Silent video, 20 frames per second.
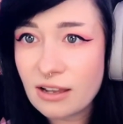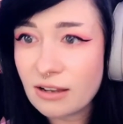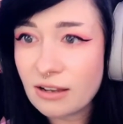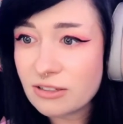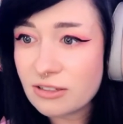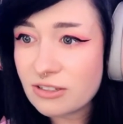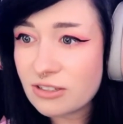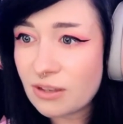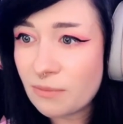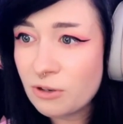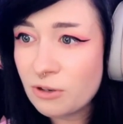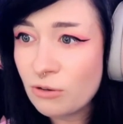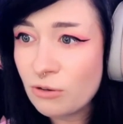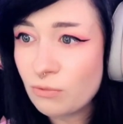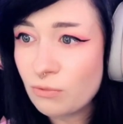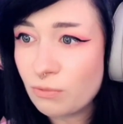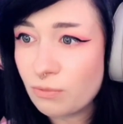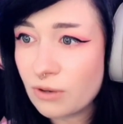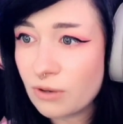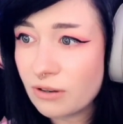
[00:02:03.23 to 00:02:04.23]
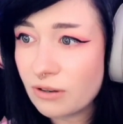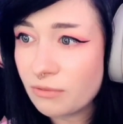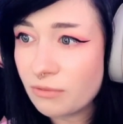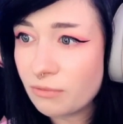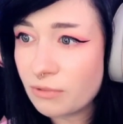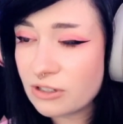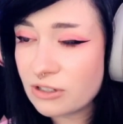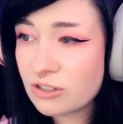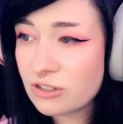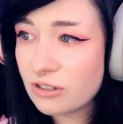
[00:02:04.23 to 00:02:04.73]
someone who
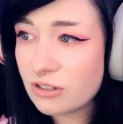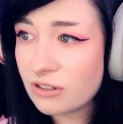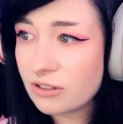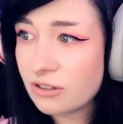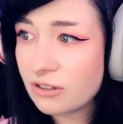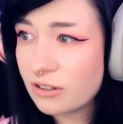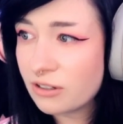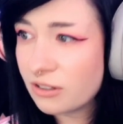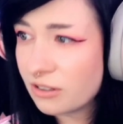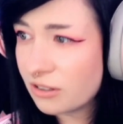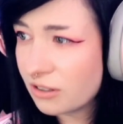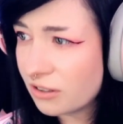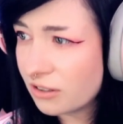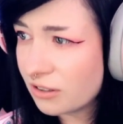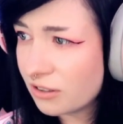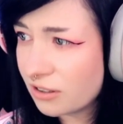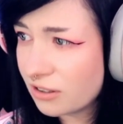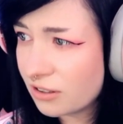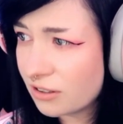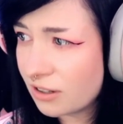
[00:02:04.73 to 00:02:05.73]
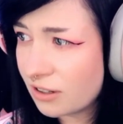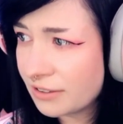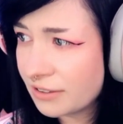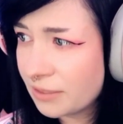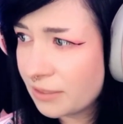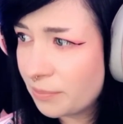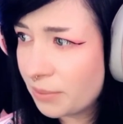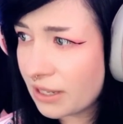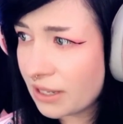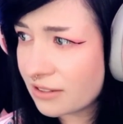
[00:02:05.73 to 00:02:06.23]
was on
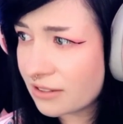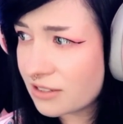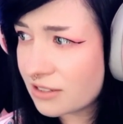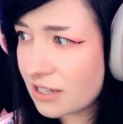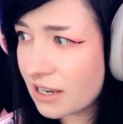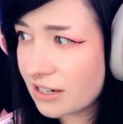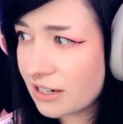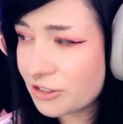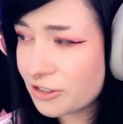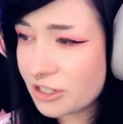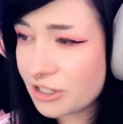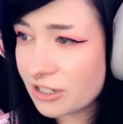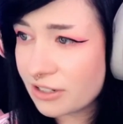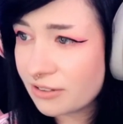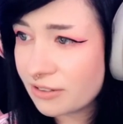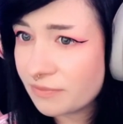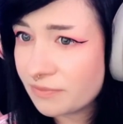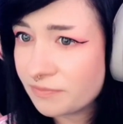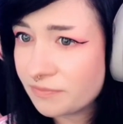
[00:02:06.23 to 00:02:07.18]
the plantation.